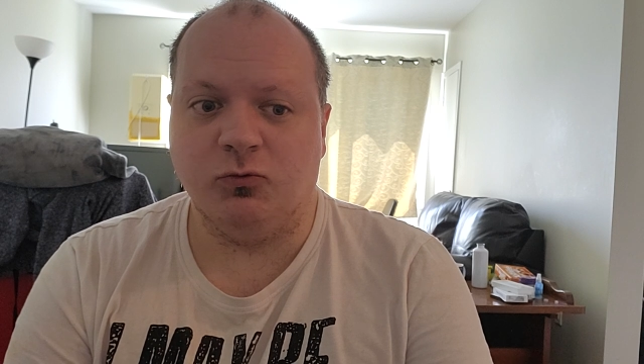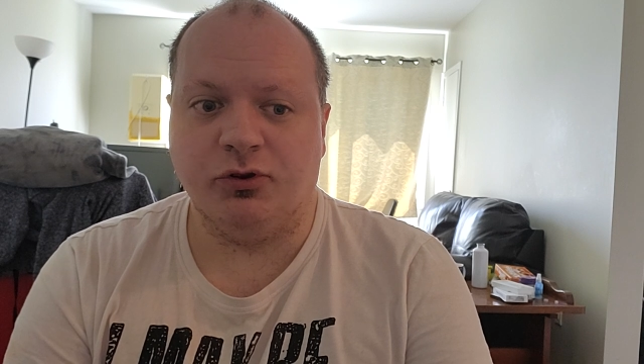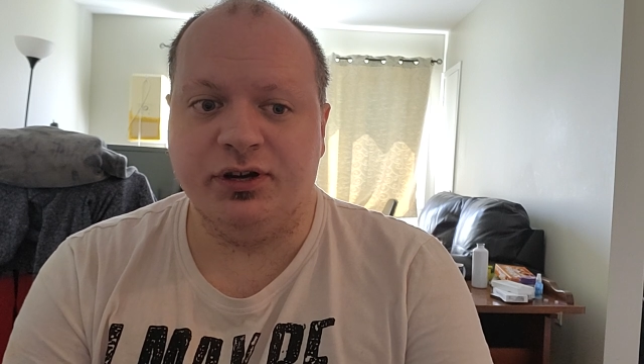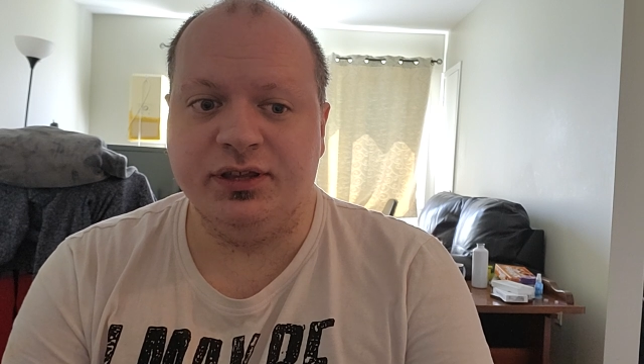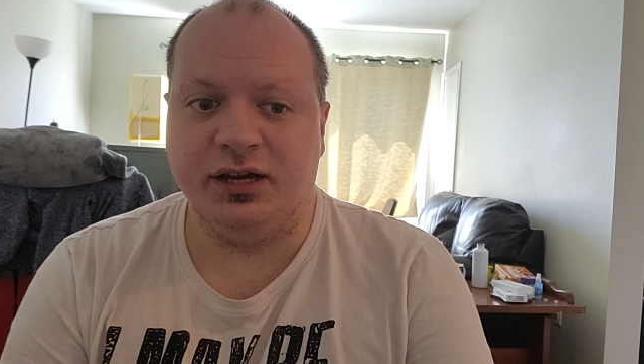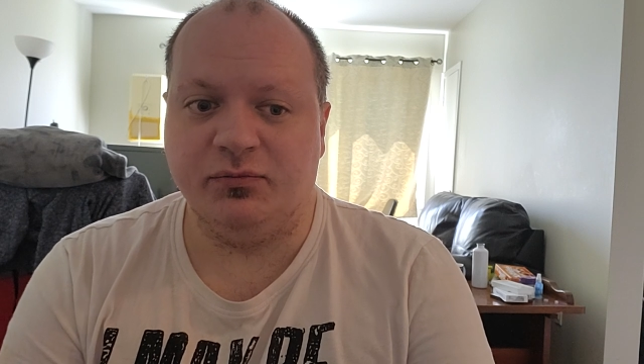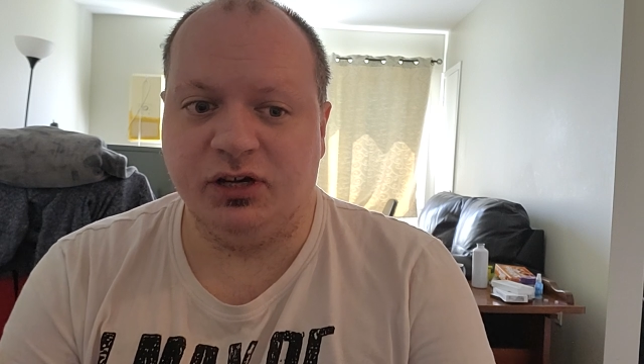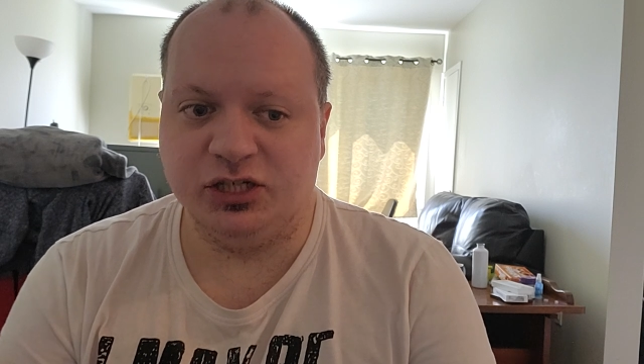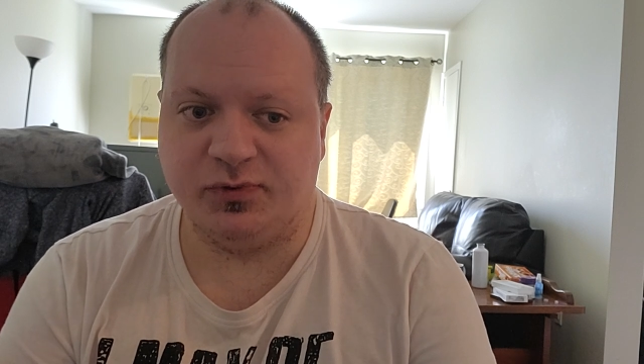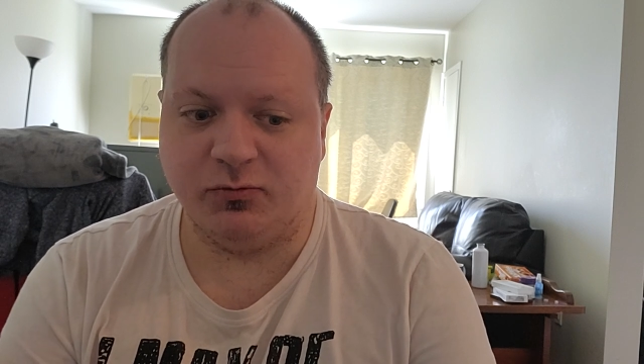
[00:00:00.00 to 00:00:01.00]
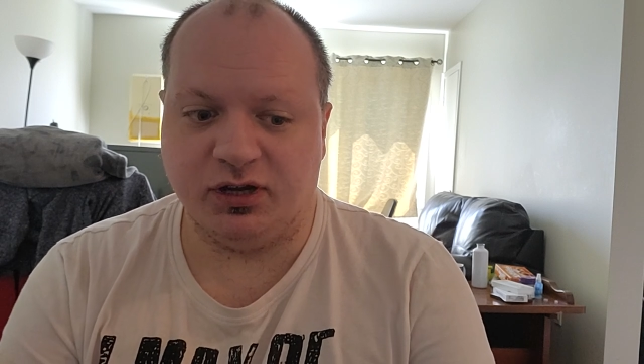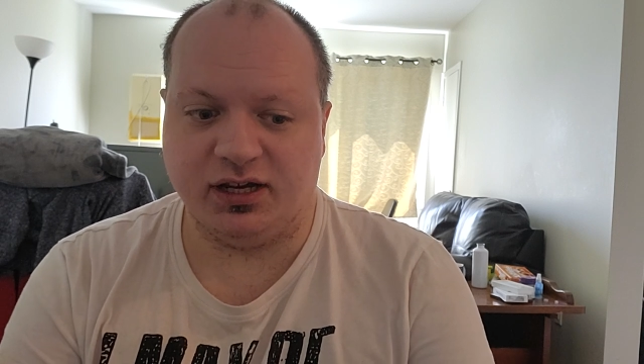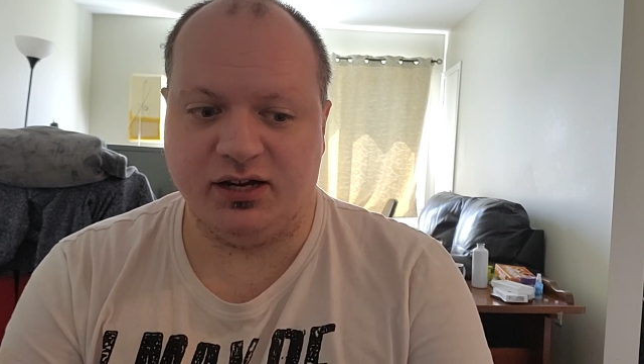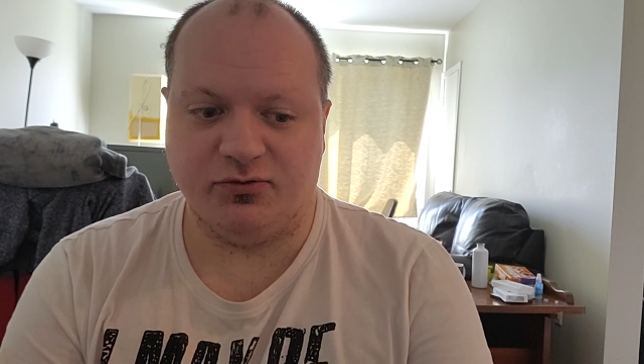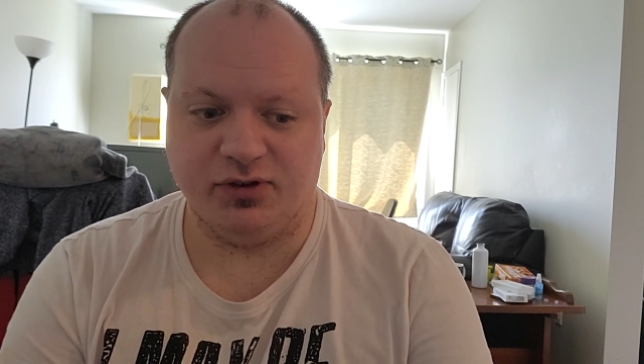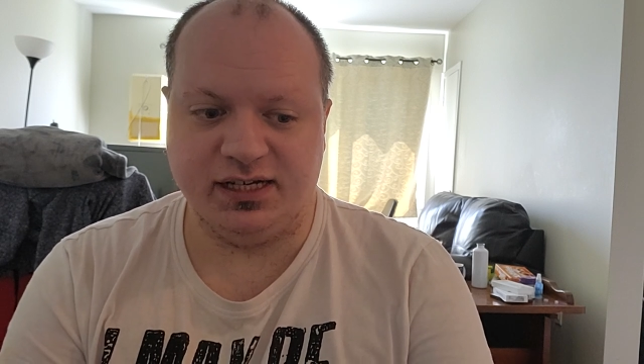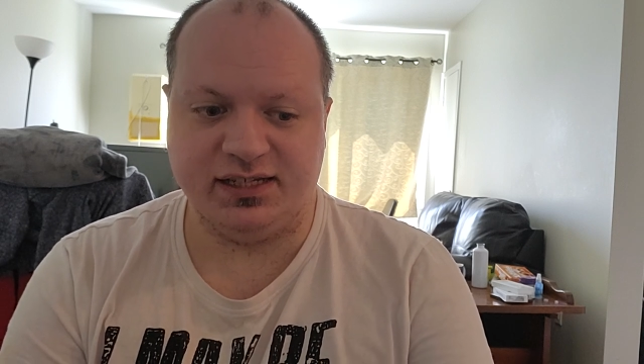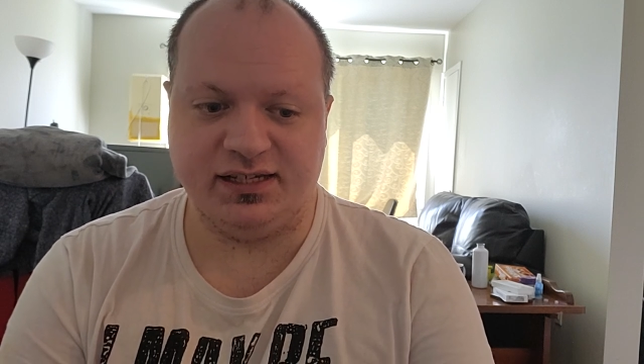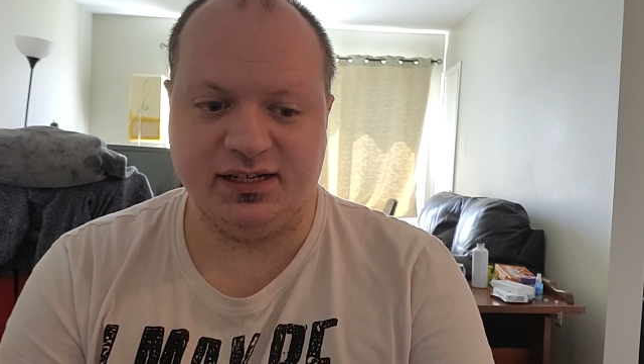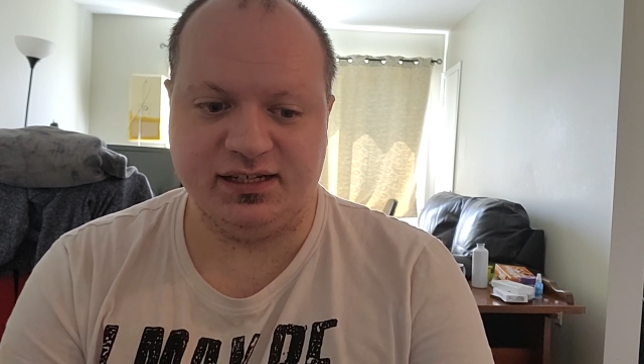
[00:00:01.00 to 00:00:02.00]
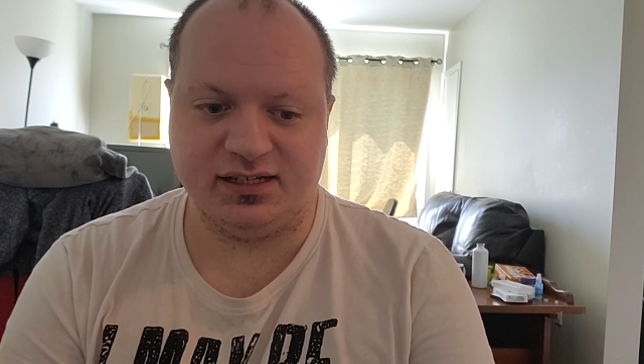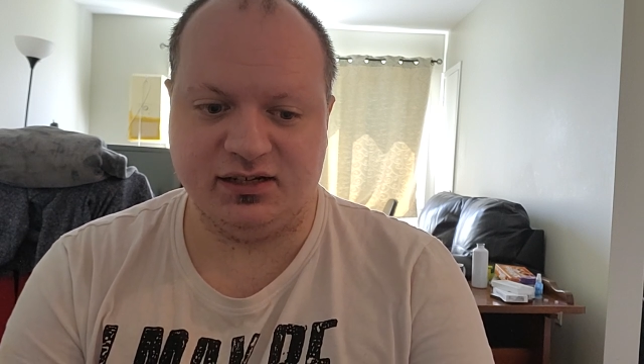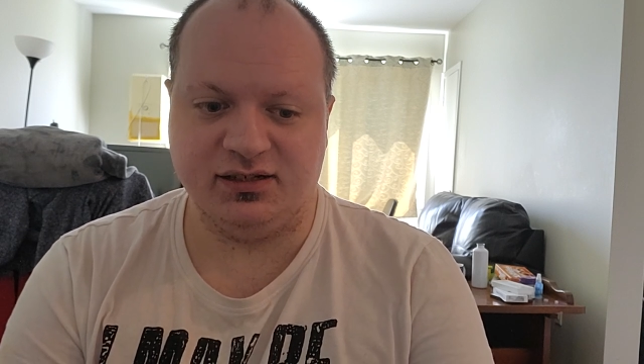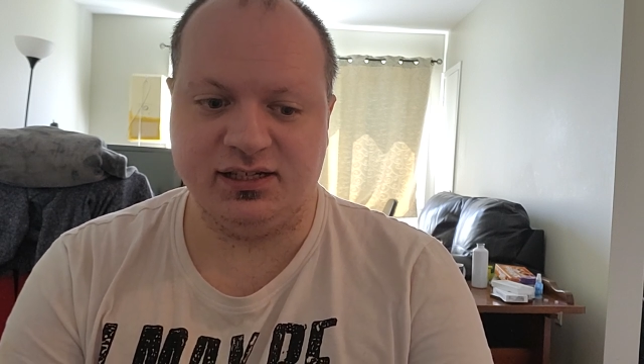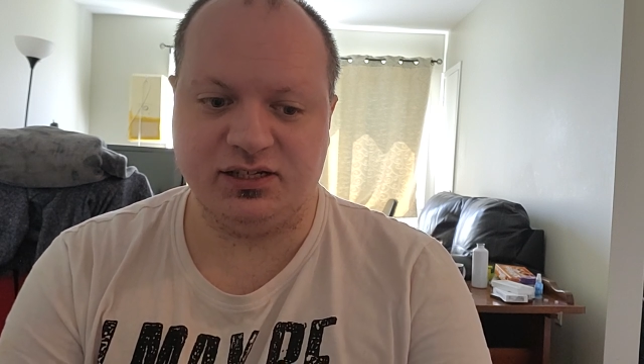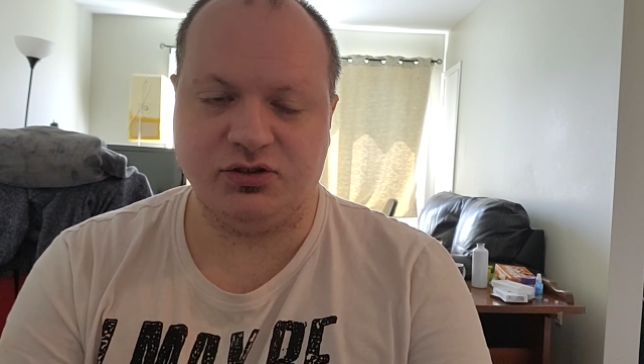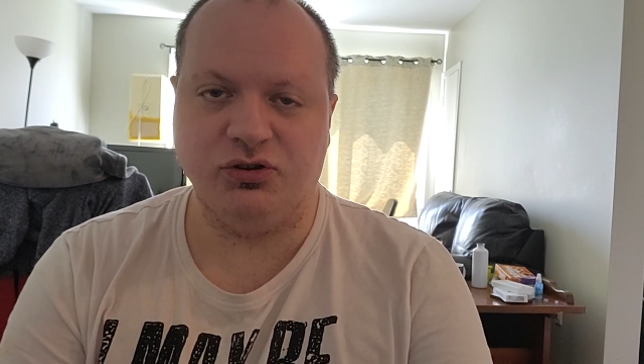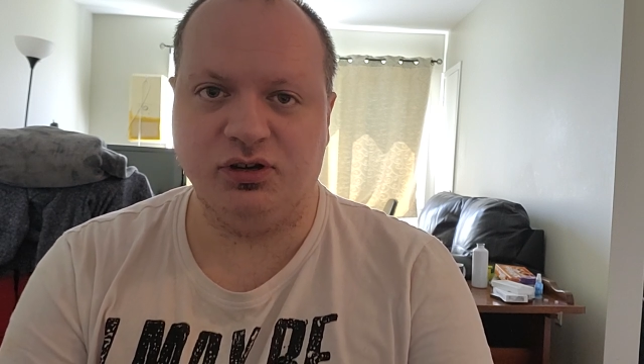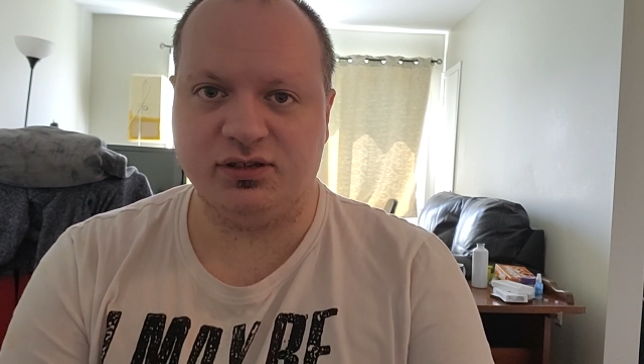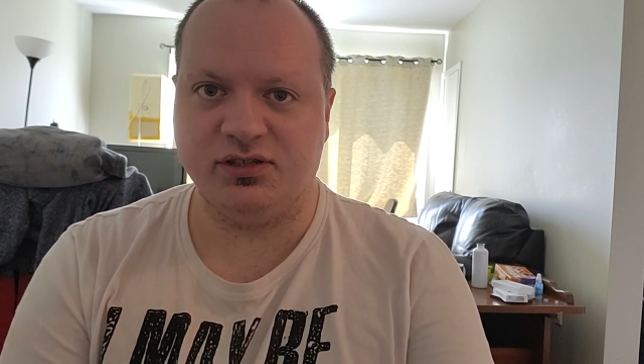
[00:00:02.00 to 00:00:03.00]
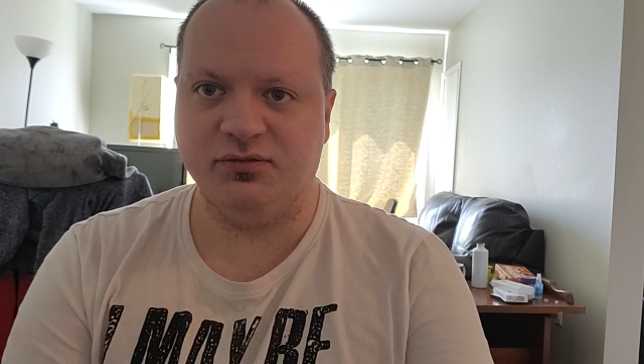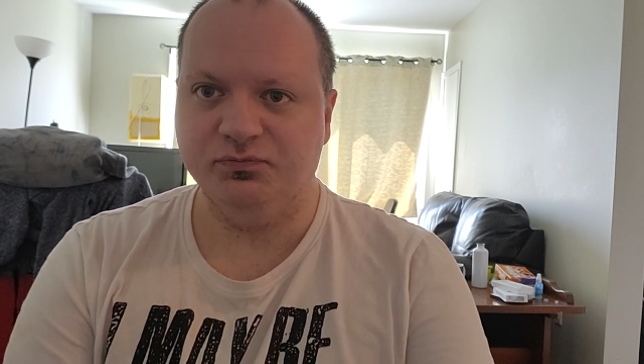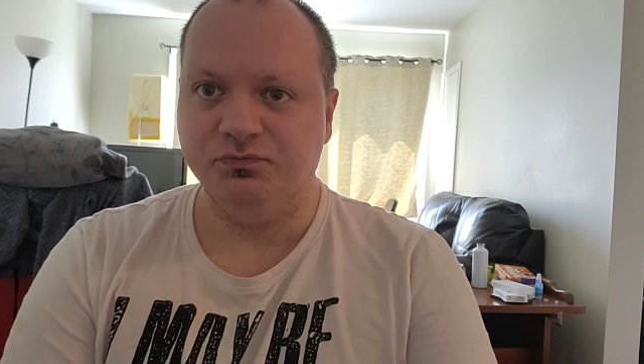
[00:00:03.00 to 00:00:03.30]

worry that much about what kind of rice it is as long as it's cooked.